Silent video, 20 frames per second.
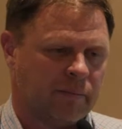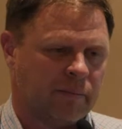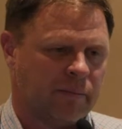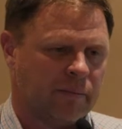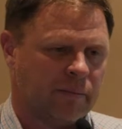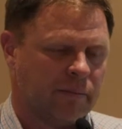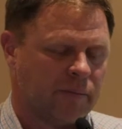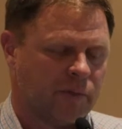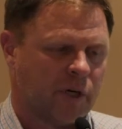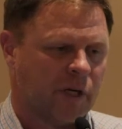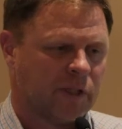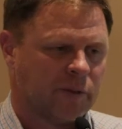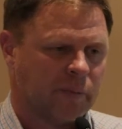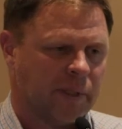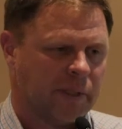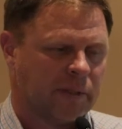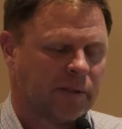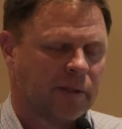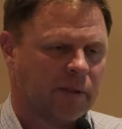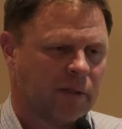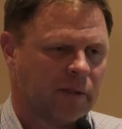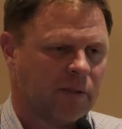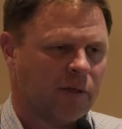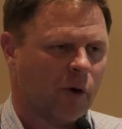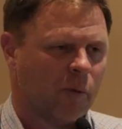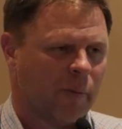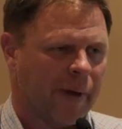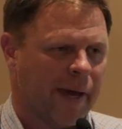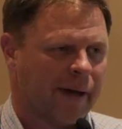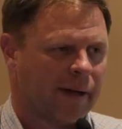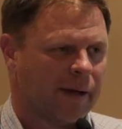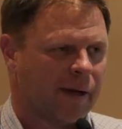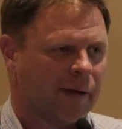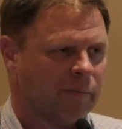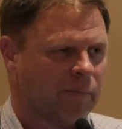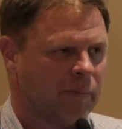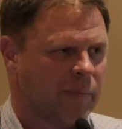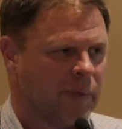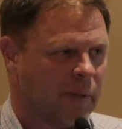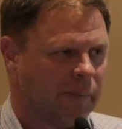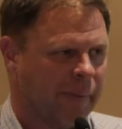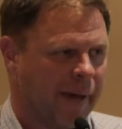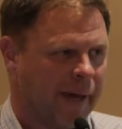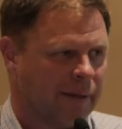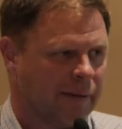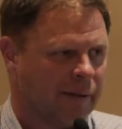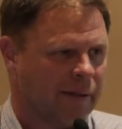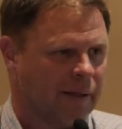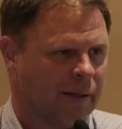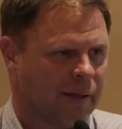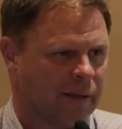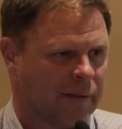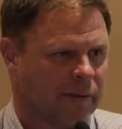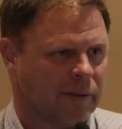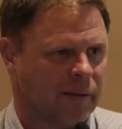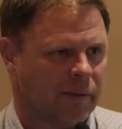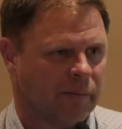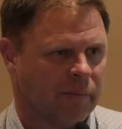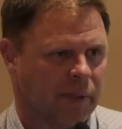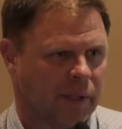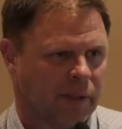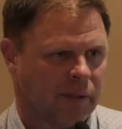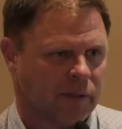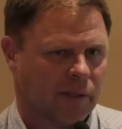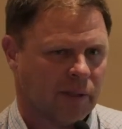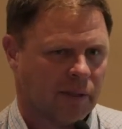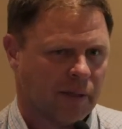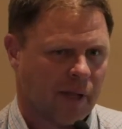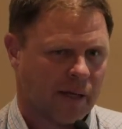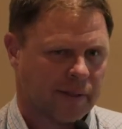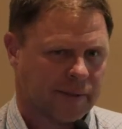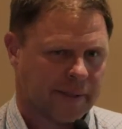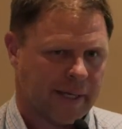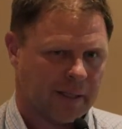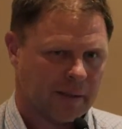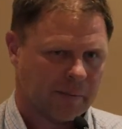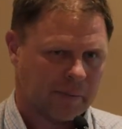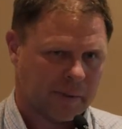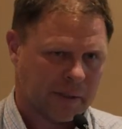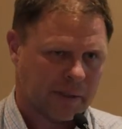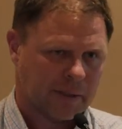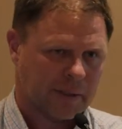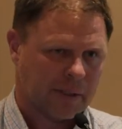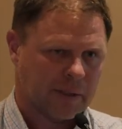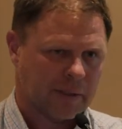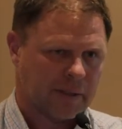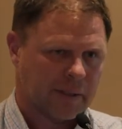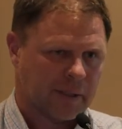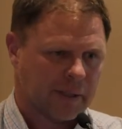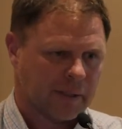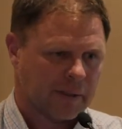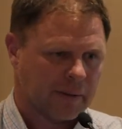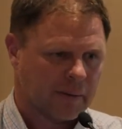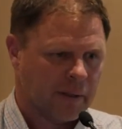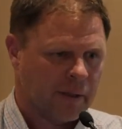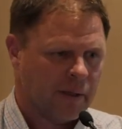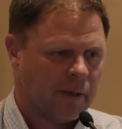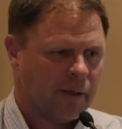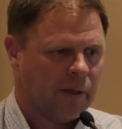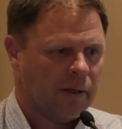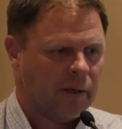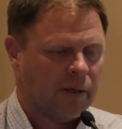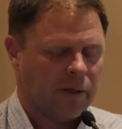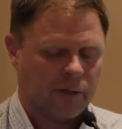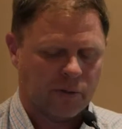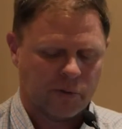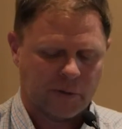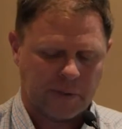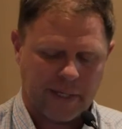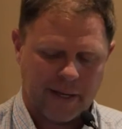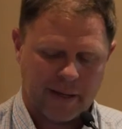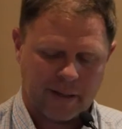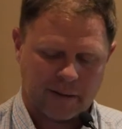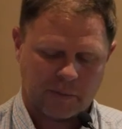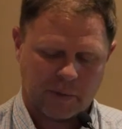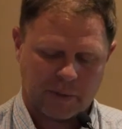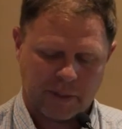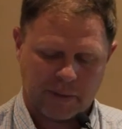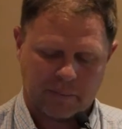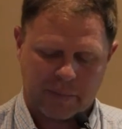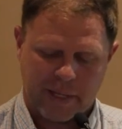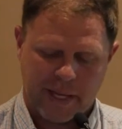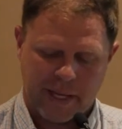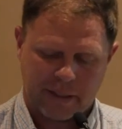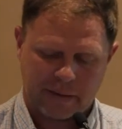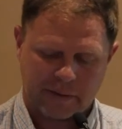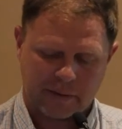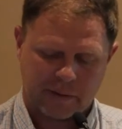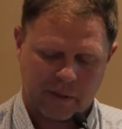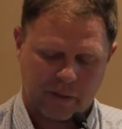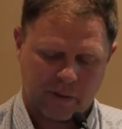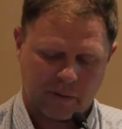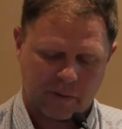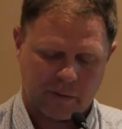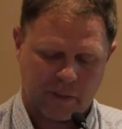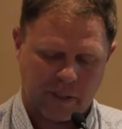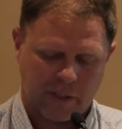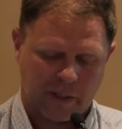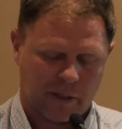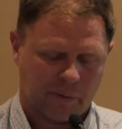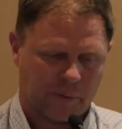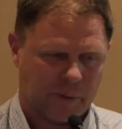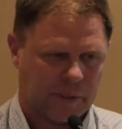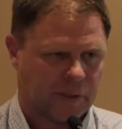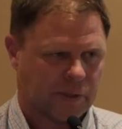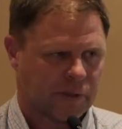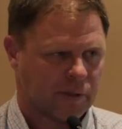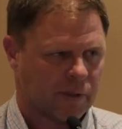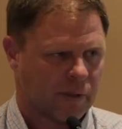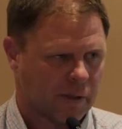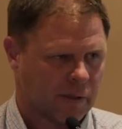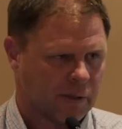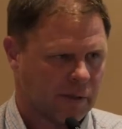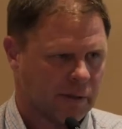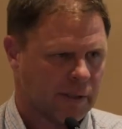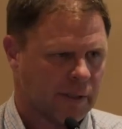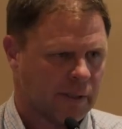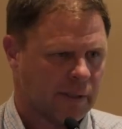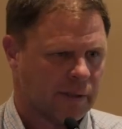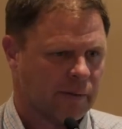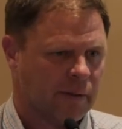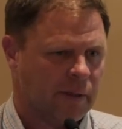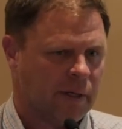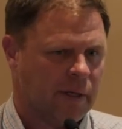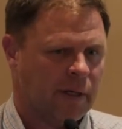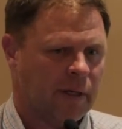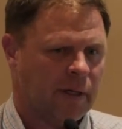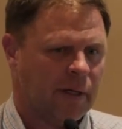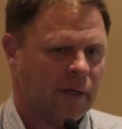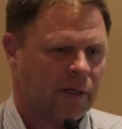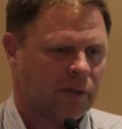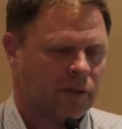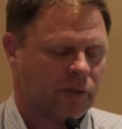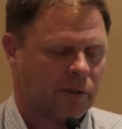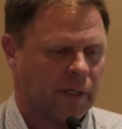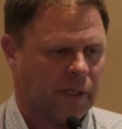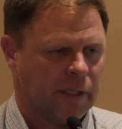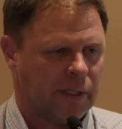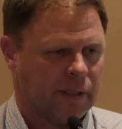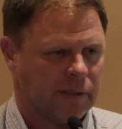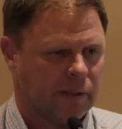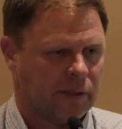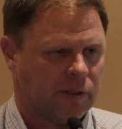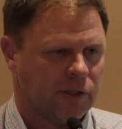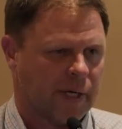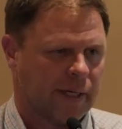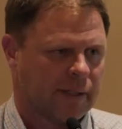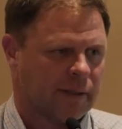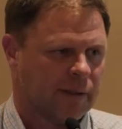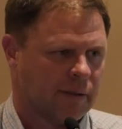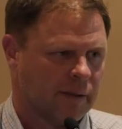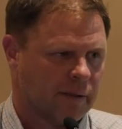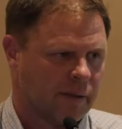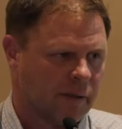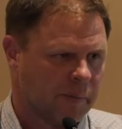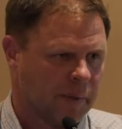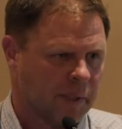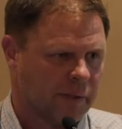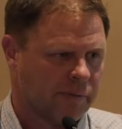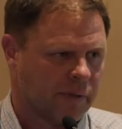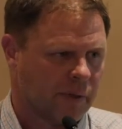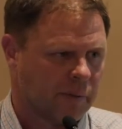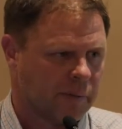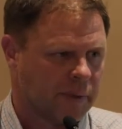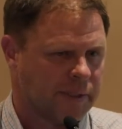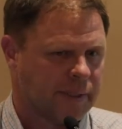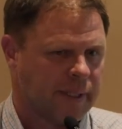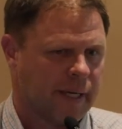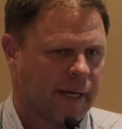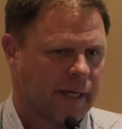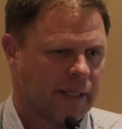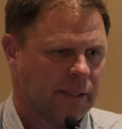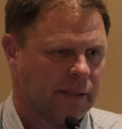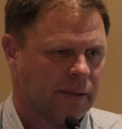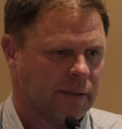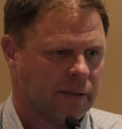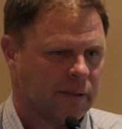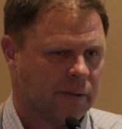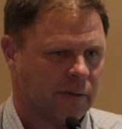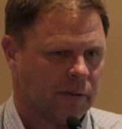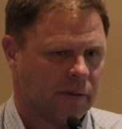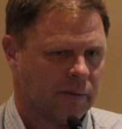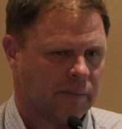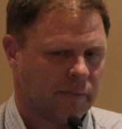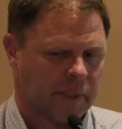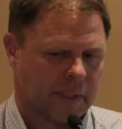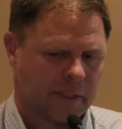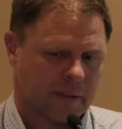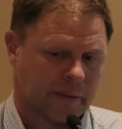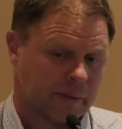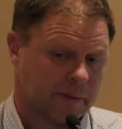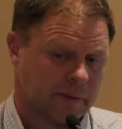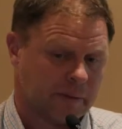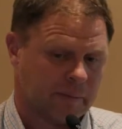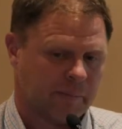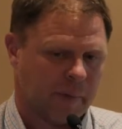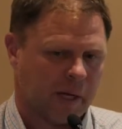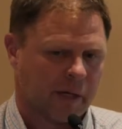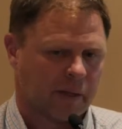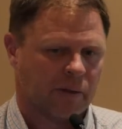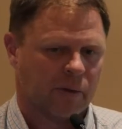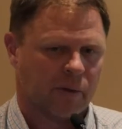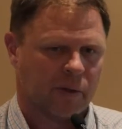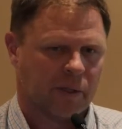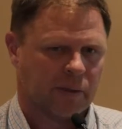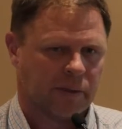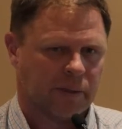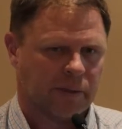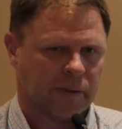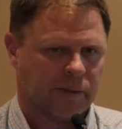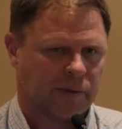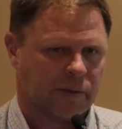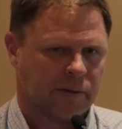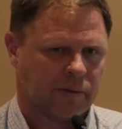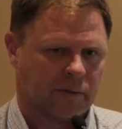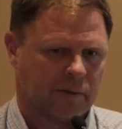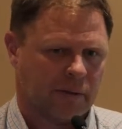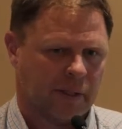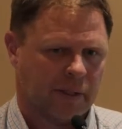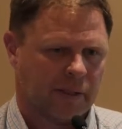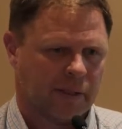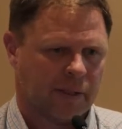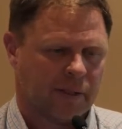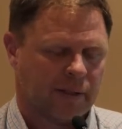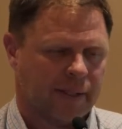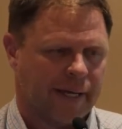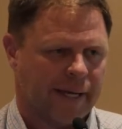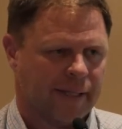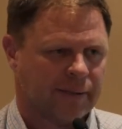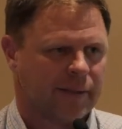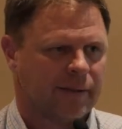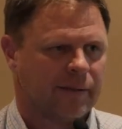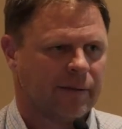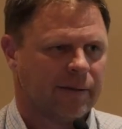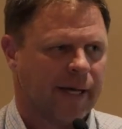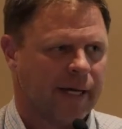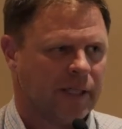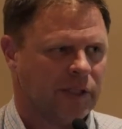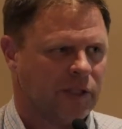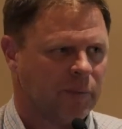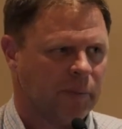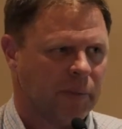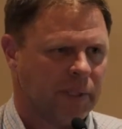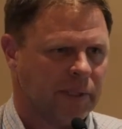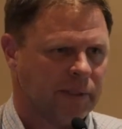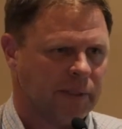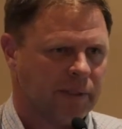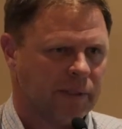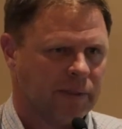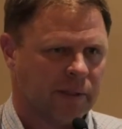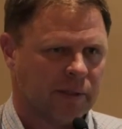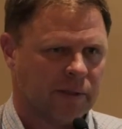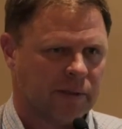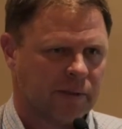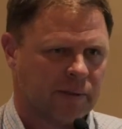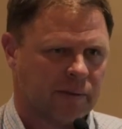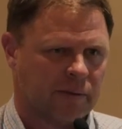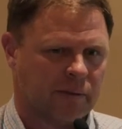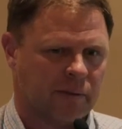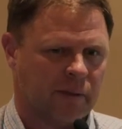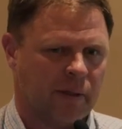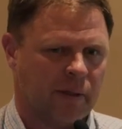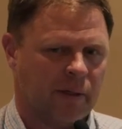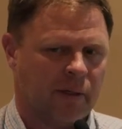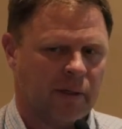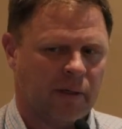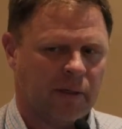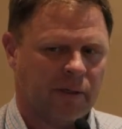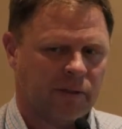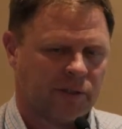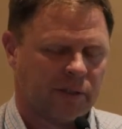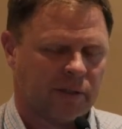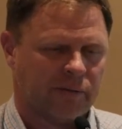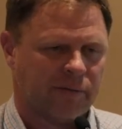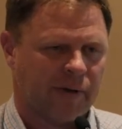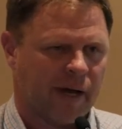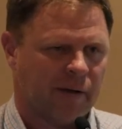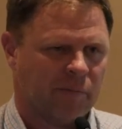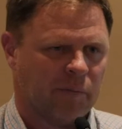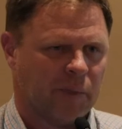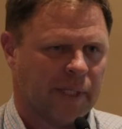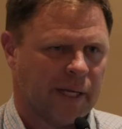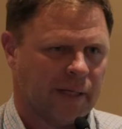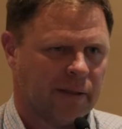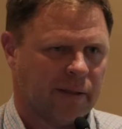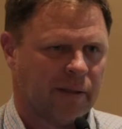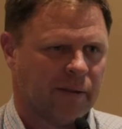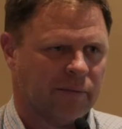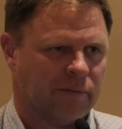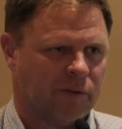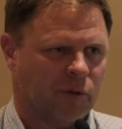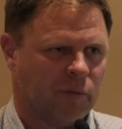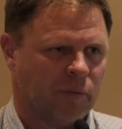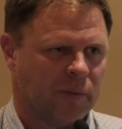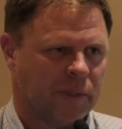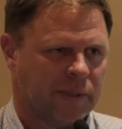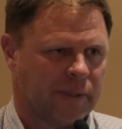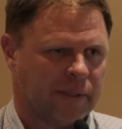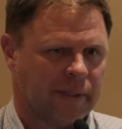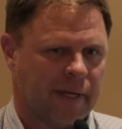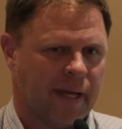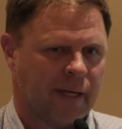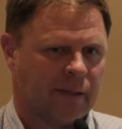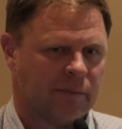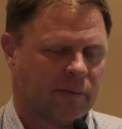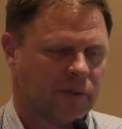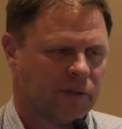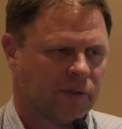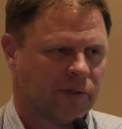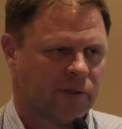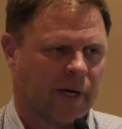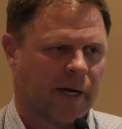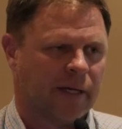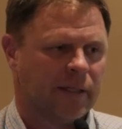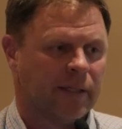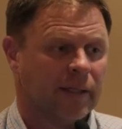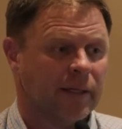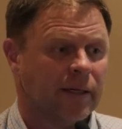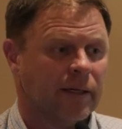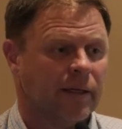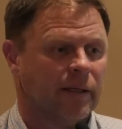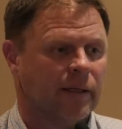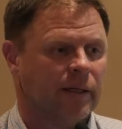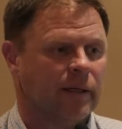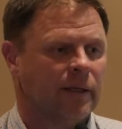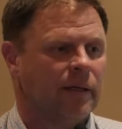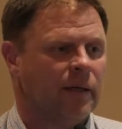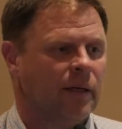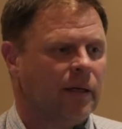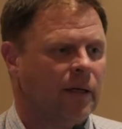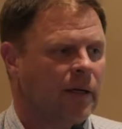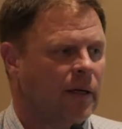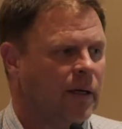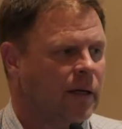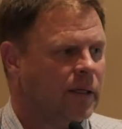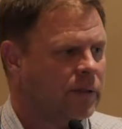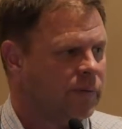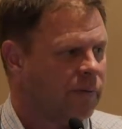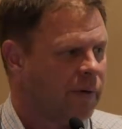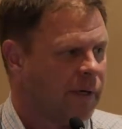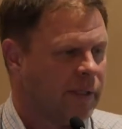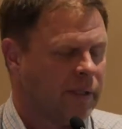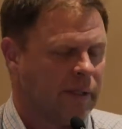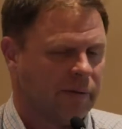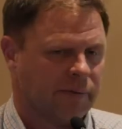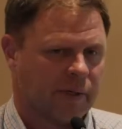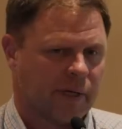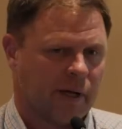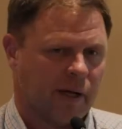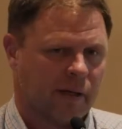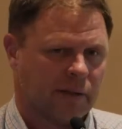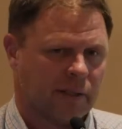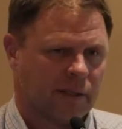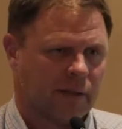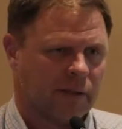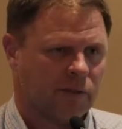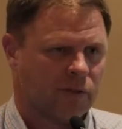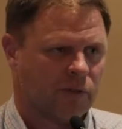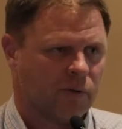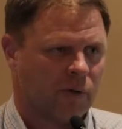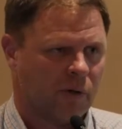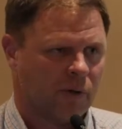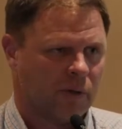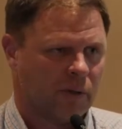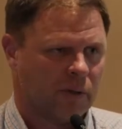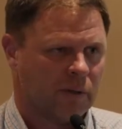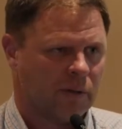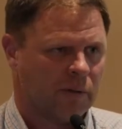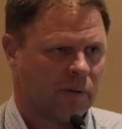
trust me, it's going to grow back up to bad things because you lost that ability to use the animal impact. So here we just girdled the trees, injected a little bit of herbicide into them, because buckthorn is like the classical hedge species. It's survived millennia of humans and animals trying to kill it. It's very difficult to control